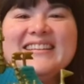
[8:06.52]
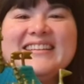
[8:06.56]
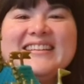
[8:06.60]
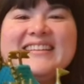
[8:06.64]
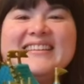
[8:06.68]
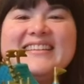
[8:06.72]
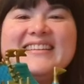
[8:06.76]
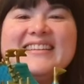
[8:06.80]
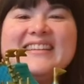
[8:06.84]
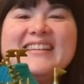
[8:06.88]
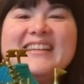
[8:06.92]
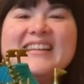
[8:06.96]

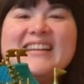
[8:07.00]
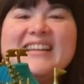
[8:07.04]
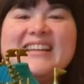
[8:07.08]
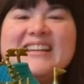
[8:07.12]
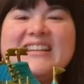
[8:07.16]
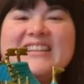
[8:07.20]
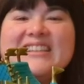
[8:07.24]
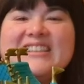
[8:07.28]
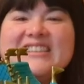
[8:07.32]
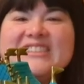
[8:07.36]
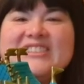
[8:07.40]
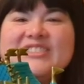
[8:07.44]

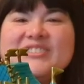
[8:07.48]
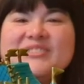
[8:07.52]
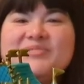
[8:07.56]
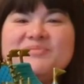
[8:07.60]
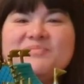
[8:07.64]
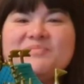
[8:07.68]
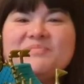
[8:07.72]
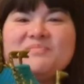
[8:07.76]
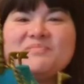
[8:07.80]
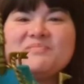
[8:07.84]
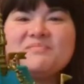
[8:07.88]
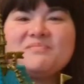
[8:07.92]

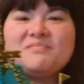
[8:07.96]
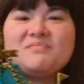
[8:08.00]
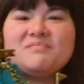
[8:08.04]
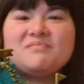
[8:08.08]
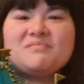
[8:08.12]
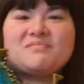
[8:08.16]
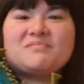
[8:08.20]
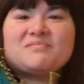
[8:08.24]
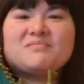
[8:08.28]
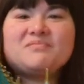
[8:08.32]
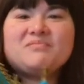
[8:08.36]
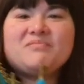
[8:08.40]

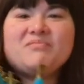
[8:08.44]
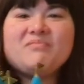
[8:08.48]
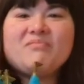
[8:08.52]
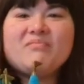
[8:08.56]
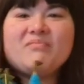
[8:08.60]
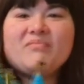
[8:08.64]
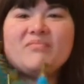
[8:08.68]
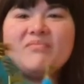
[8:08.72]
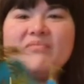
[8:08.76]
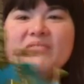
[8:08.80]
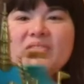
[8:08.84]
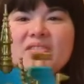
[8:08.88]

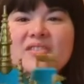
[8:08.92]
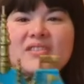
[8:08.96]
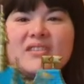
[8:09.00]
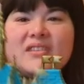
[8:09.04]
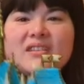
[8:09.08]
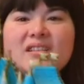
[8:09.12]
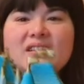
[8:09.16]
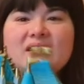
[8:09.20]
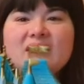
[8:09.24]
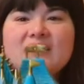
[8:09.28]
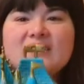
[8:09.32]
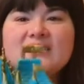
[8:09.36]

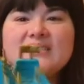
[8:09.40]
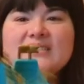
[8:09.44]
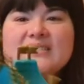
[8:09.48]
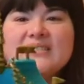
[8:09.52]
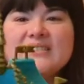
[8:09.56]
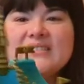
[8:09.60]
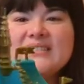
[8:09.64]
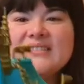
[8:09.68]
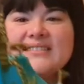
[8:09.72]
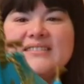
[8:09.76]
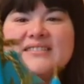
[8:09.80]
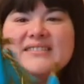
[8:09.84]

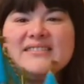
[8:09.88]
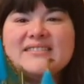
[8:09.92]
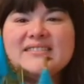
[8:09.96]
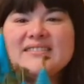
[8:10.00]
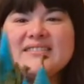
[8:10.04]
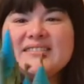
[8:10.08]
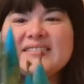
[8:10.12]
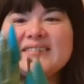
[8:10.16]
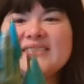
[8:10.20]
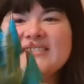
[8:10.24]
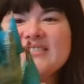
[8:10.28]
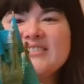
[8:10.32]

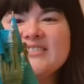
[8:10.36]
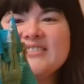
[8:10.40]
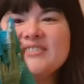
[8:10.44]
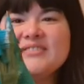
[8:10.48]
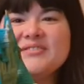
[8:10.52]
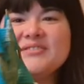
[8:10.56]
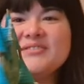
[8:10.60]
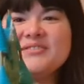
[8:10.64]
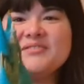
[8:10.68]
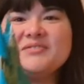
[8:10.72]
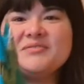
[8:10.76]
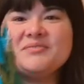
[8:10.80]

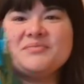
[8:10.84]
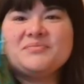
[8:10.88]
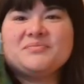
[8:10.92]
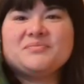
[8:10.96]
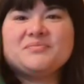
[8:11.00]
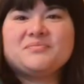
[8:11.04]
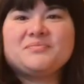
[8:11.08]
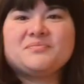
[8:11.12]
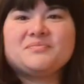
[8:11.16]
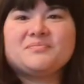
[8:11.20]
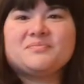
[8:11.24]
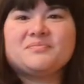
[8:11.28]

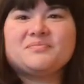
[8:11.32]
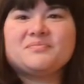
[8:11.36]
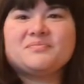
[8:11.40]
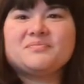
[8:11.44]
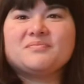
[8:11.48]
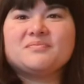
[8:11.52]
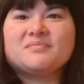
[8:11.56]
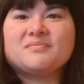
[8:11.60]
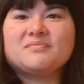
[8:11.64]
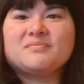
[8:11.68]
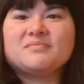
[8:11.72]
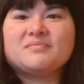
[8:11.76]

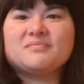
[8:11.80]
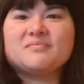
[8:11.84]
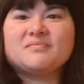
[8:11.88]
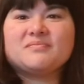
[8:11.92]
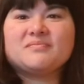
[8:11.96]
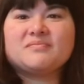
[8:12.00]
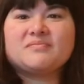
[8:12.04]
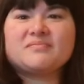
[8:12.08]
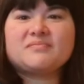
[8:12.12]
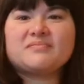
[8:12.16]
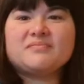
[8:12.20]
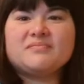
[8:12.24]

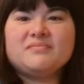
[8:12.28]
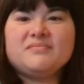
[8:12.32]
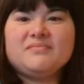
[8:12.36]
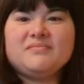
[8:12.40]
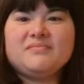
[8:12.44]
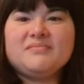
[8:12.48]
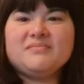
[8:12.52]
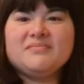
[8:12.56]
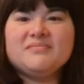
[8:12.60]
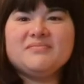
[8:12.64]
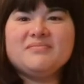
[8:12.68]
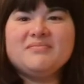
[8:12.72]

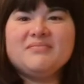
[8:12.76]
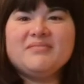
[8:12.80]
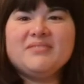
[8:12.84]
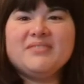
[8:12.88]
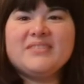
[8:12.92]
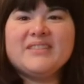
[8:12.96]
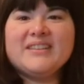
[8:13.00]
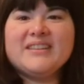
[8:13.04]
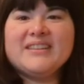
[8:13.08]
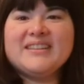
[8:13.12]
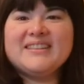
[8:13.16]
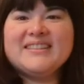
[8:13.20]

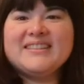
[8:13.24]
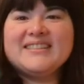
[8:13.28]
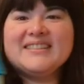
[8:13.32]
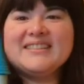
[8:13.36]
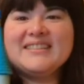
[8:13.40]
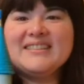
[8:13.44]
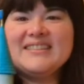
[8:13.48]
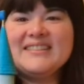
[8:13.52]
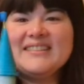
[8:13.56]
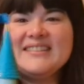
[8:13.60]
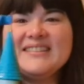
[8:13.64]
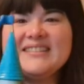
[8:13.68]

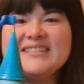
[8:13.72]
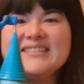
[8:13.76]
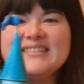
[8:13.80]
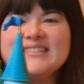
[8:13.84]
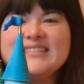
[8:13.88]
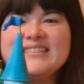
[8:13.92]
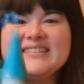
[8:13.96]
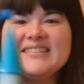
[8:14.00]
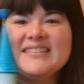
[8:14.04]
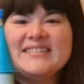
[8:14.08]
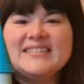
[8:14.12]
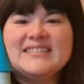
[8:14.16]

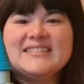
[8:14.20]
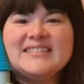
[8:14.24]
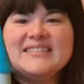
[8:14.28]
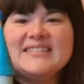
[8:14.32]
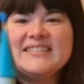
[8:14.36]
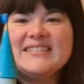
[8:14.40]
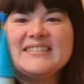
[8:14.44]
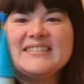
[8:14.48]
[no speech]